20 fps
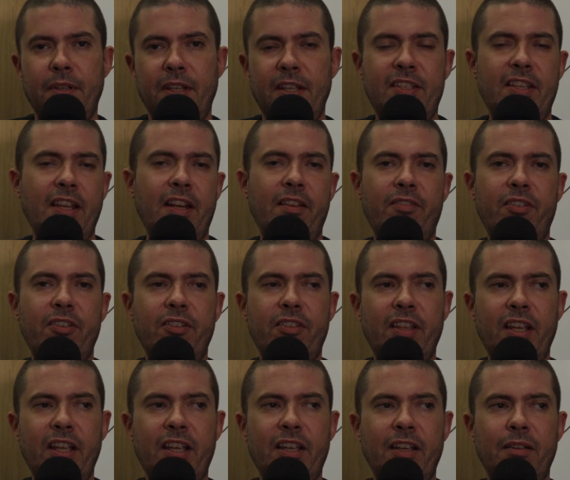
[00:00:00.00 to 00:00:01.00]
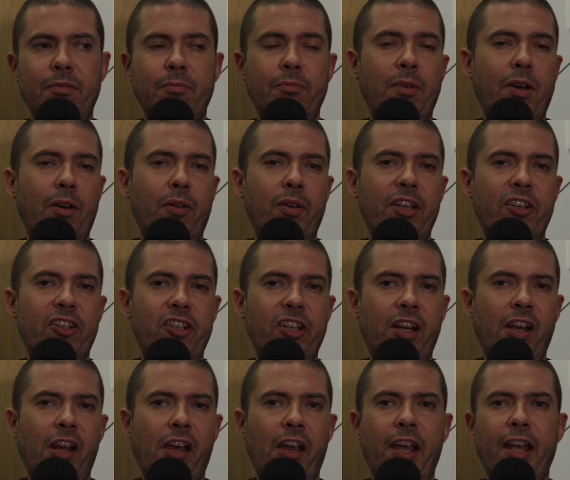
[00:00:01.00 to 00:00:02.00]
Instead of just thinking, well, is she
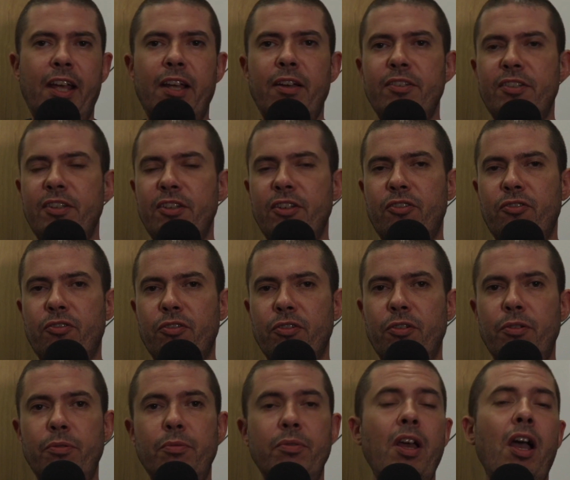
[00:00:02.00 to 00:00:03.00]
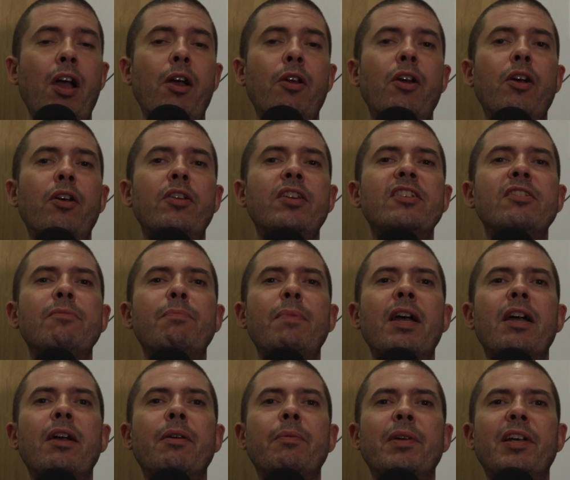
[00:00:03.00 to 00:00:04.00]
lying? Is this true? No, it doesn't
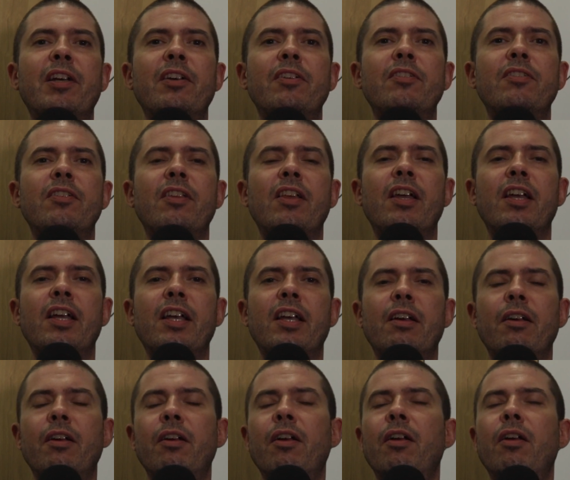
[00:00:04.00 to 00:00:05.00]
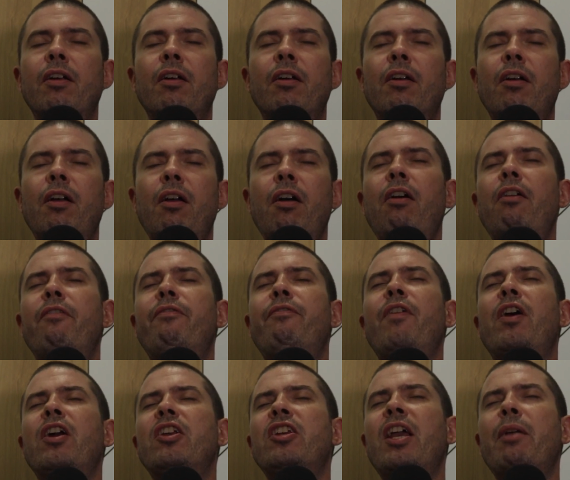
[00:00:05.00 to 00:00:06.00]
matter because, oh,
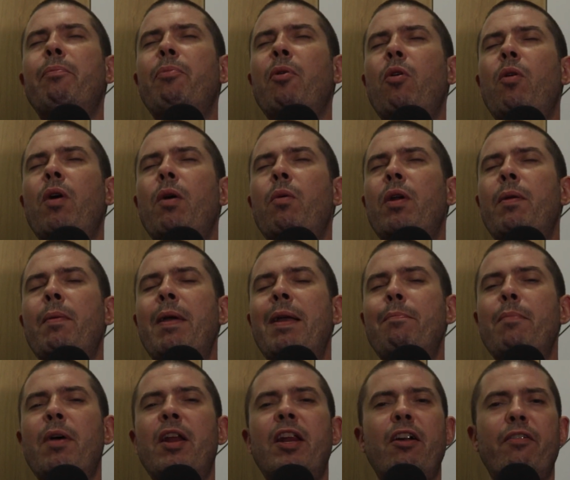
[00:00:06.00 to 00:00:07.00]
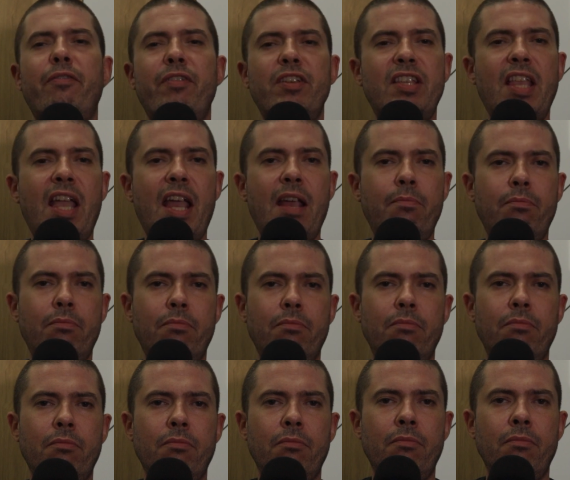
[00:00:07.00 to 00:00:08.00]
fuck Jake Paul, I want to make money off his name.
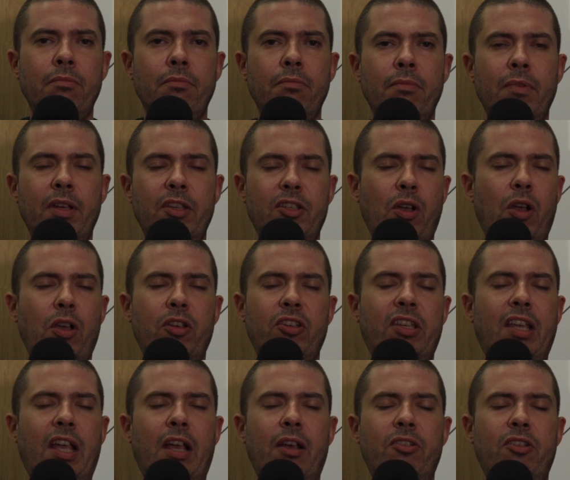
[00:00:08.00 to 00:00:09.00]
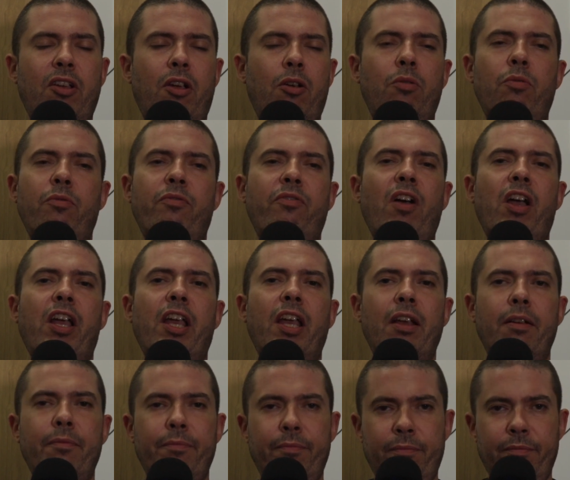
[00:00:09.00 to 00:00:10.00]
That's all I'll say, so fuck
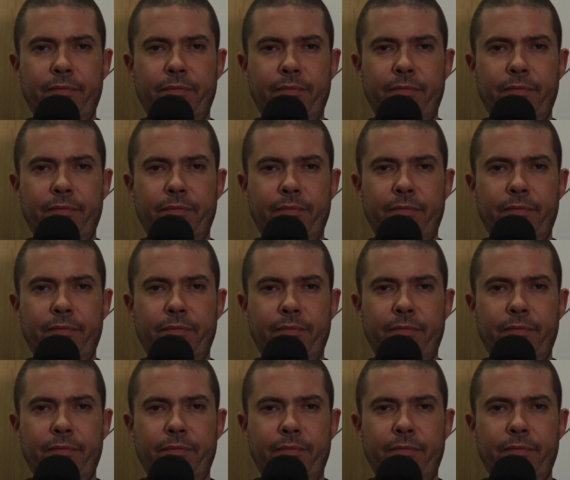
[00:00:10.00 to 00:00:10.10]
it.